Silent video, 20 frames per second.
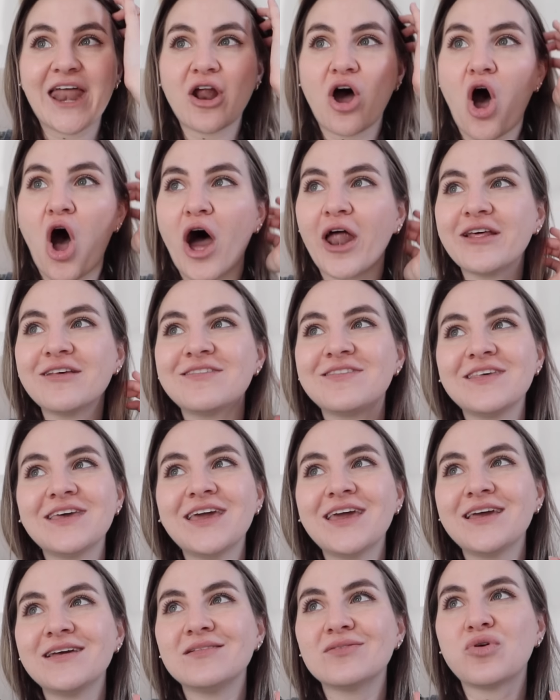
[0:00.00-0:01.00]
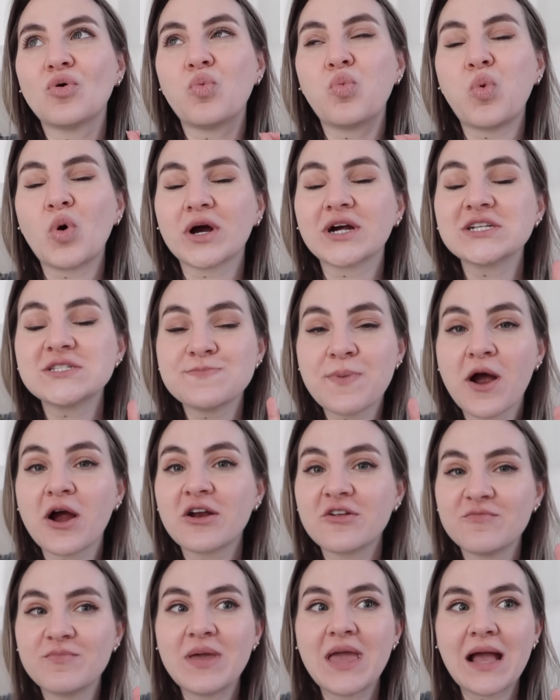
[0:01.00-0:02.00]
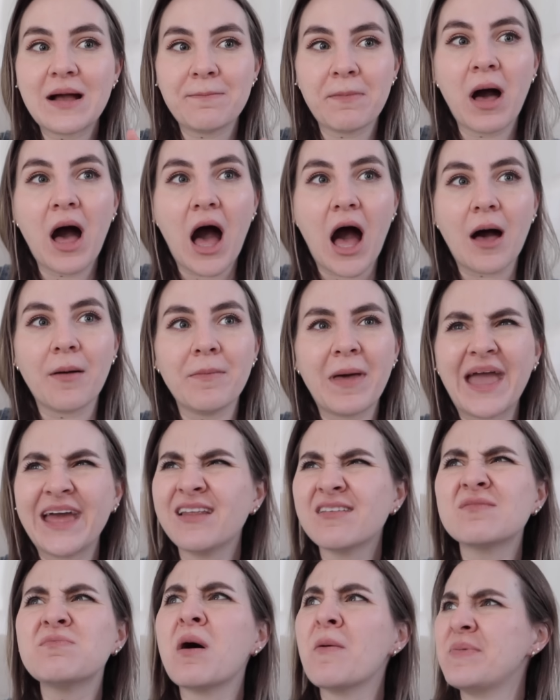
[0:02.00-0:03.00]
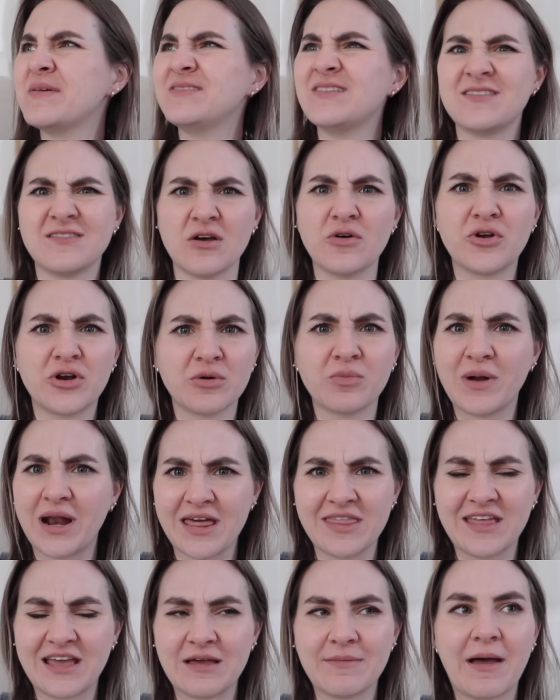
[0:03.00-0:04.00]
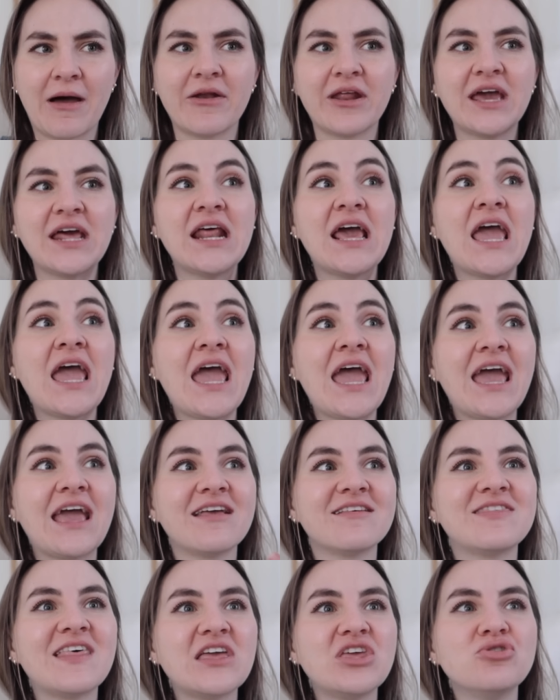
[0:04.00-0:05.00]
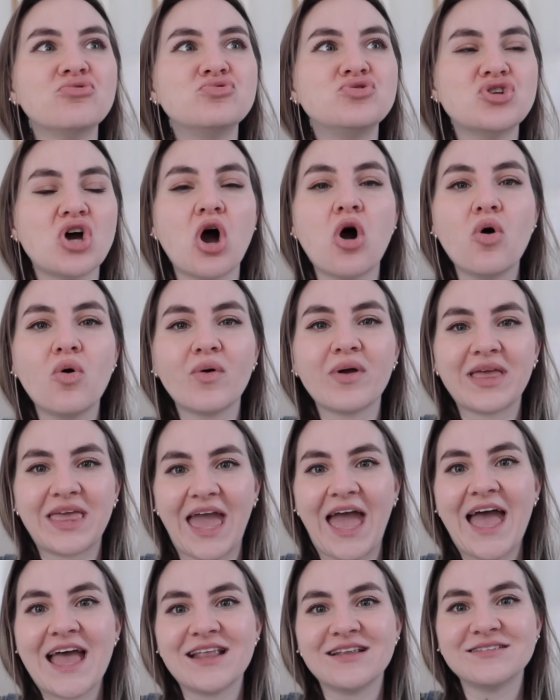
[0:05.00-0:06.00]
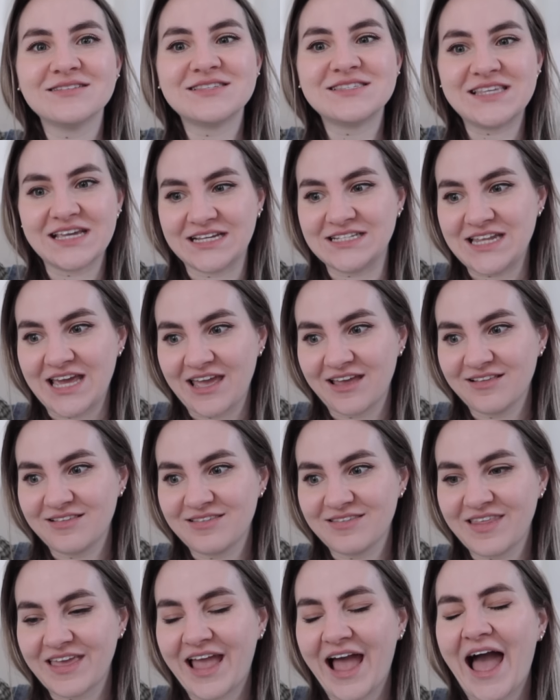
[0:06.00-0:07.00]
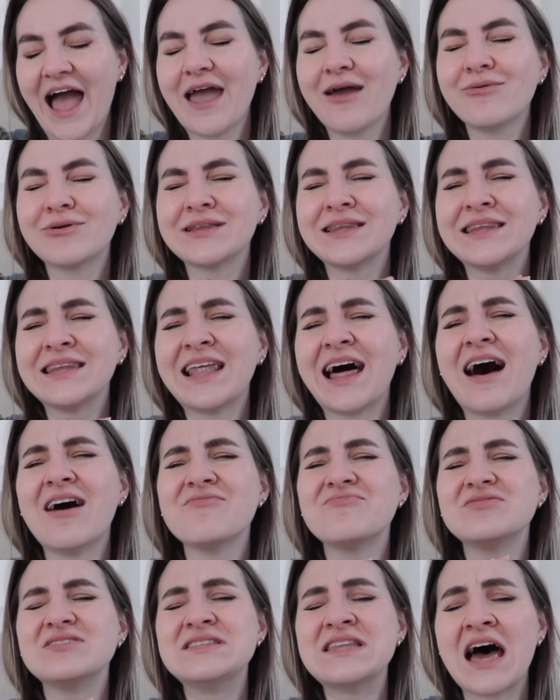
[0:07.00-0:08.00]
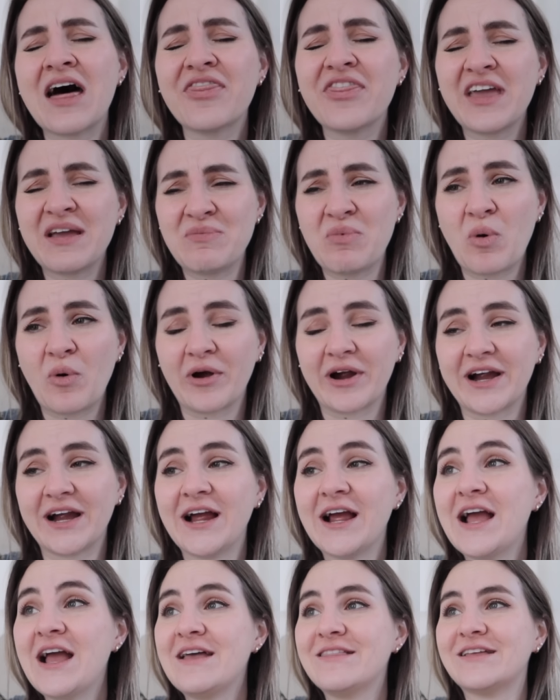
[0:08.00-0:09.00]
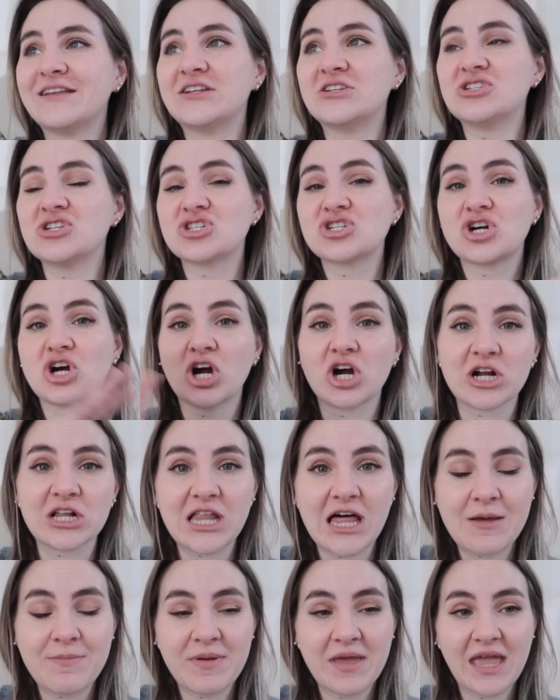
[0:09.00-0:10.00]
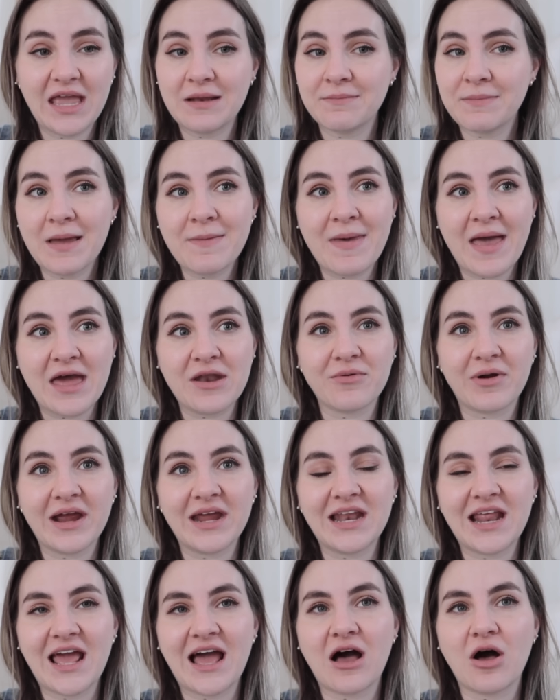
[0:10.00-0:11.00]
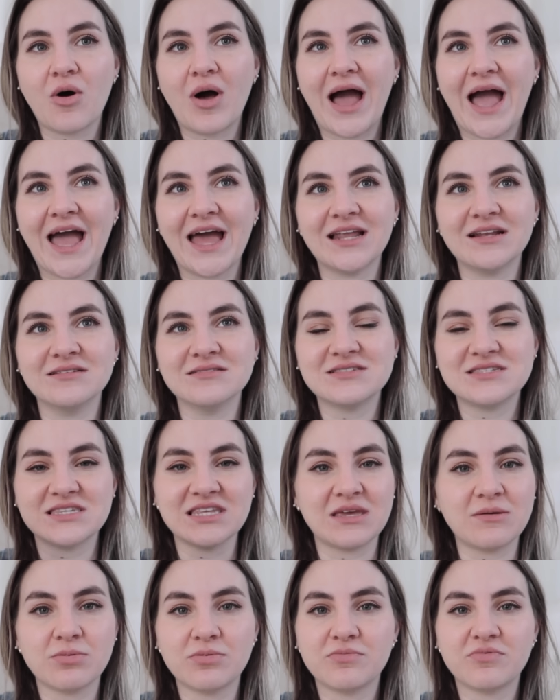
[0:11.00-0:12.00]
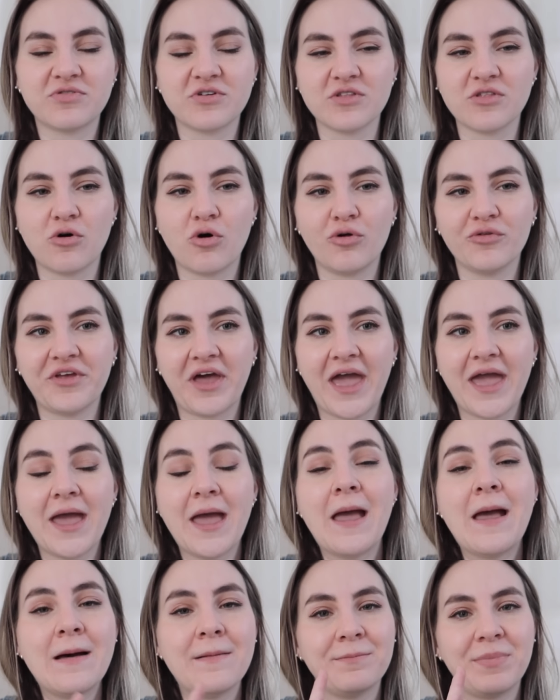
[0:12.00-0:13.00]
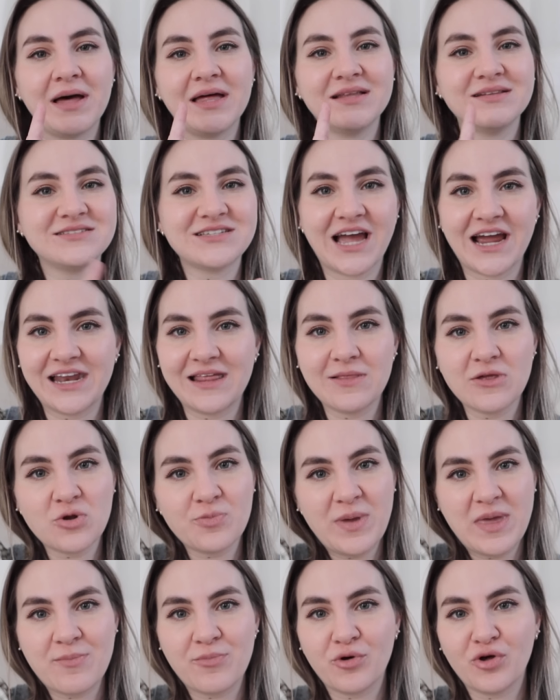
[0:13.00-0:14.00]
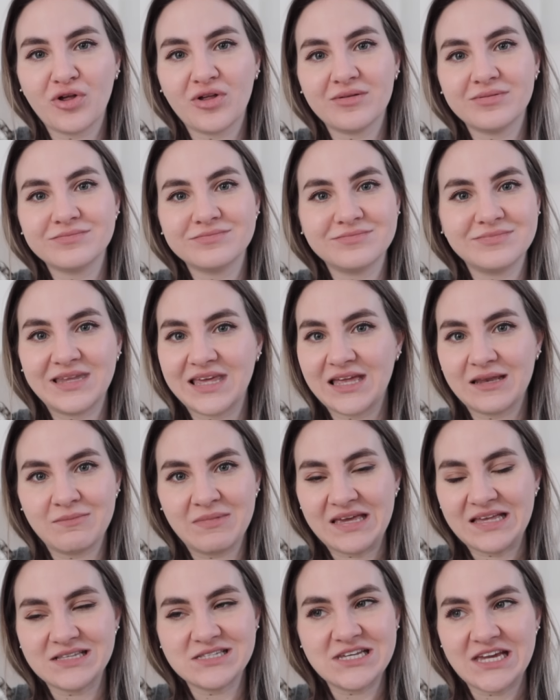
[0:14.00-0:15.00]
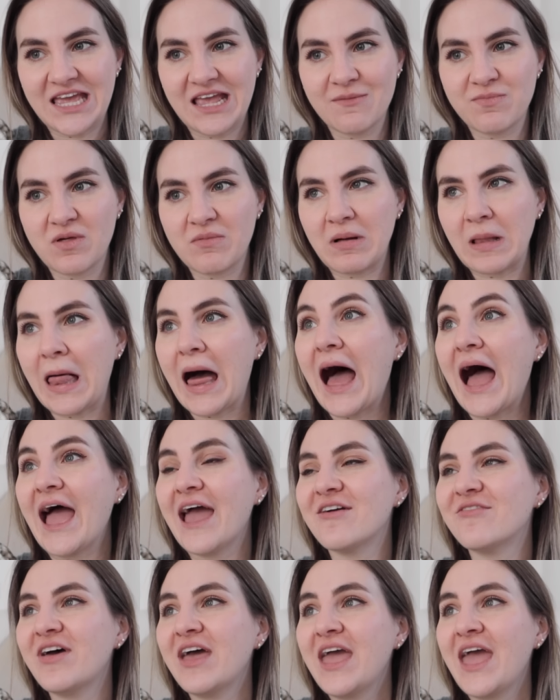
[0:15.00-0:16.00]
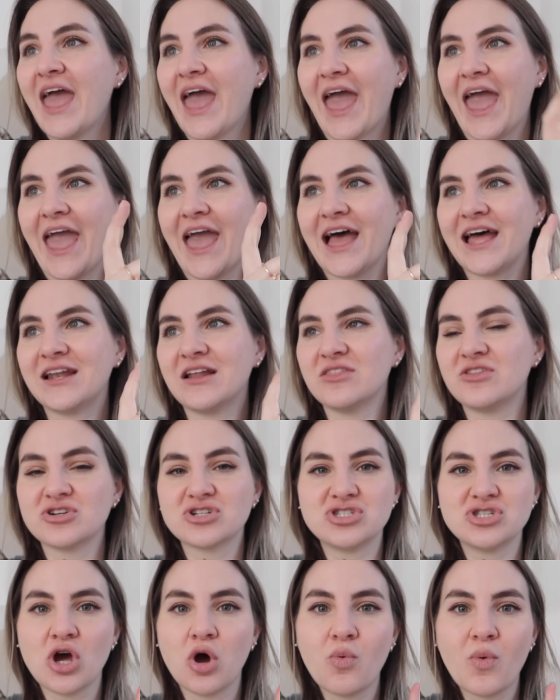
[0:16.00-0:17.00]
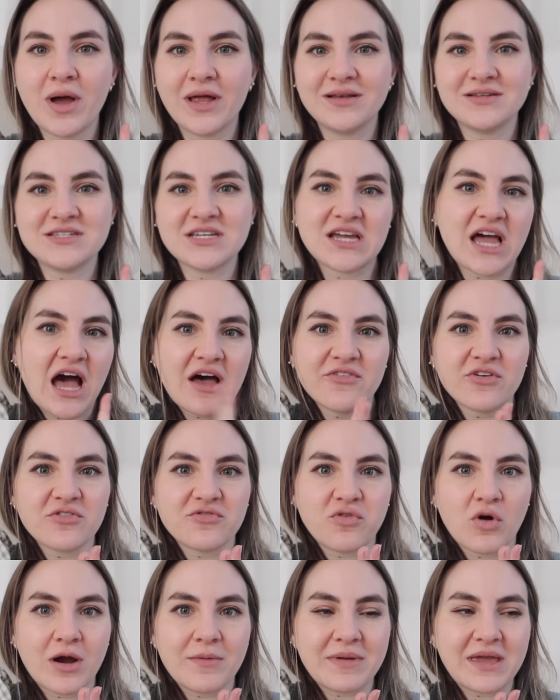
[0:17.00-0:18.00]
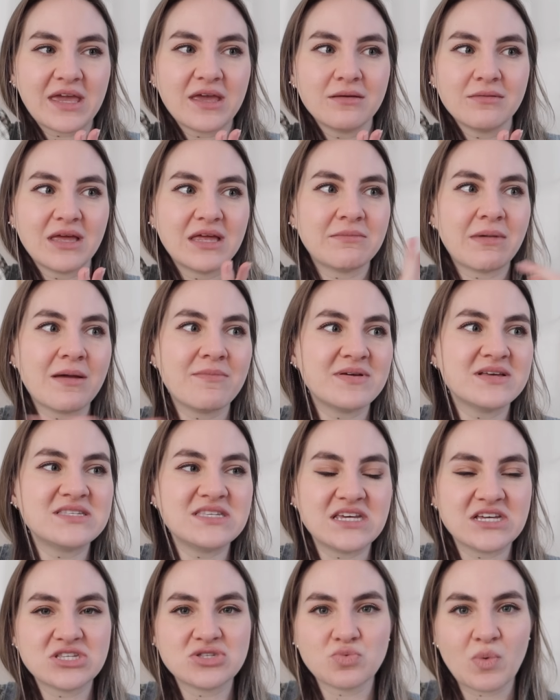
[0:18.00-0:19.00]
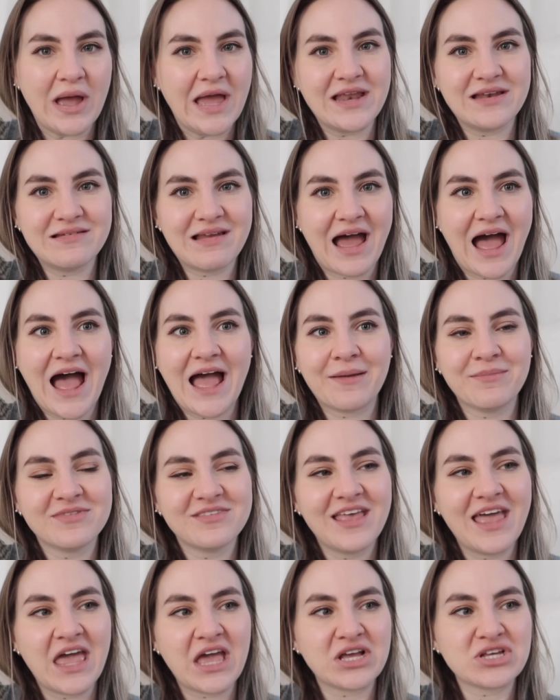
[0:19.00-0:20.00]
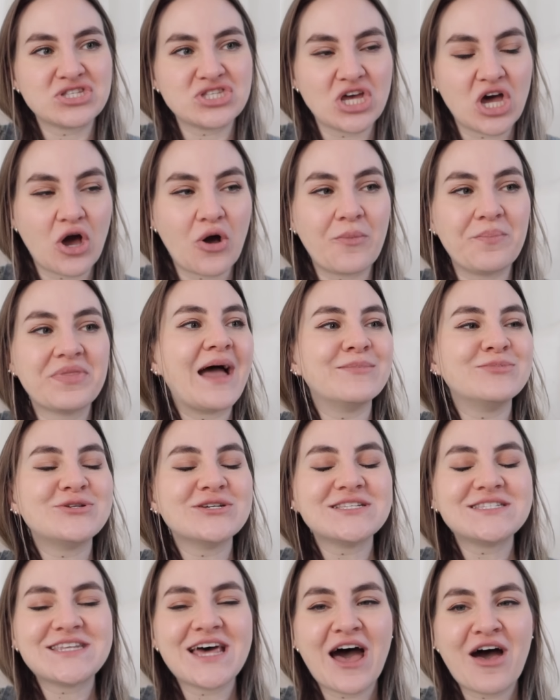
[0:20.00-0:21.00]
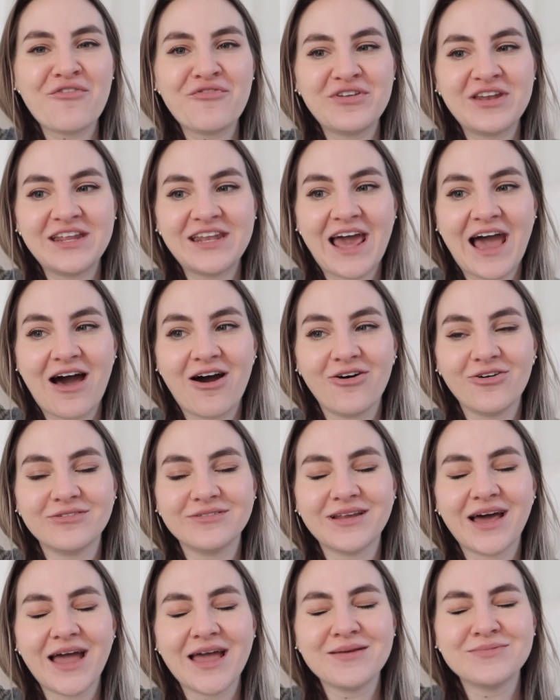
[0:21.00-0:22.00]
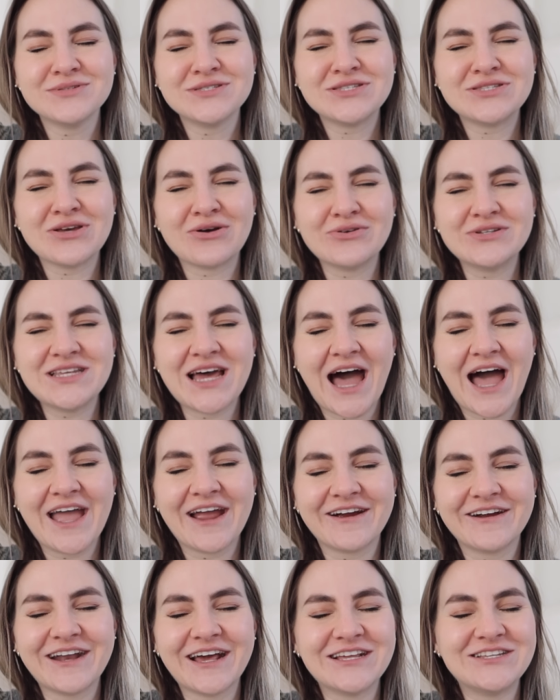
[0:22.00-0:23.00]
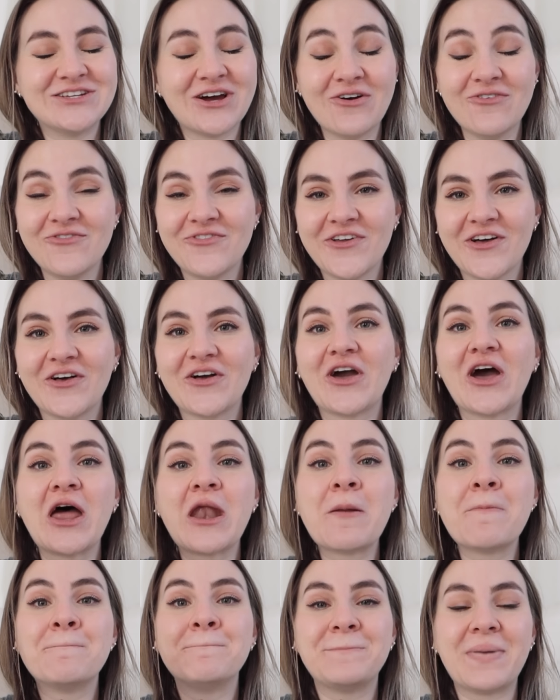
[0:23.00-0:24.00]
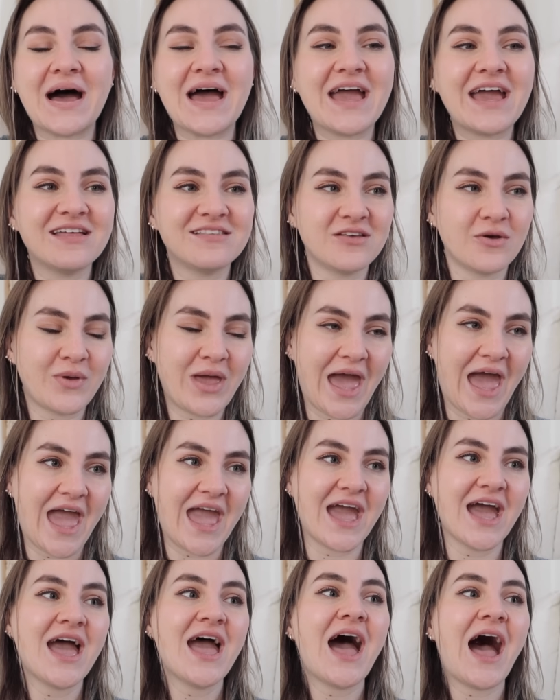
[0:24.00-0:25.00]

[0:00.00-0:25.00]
And honestly, the worst part of being a mom and a small business owner, when I think about it, is that you don't get sick days. Like, I would love nothing more than to just curl up in my bed right now and sleep for the whole day. But tiny little people need me to keep them alive, and there's no one to cover for me in my business when I'm sick. So I'm just toughing it out. I'm so tired. I don't feel good, but it's okay.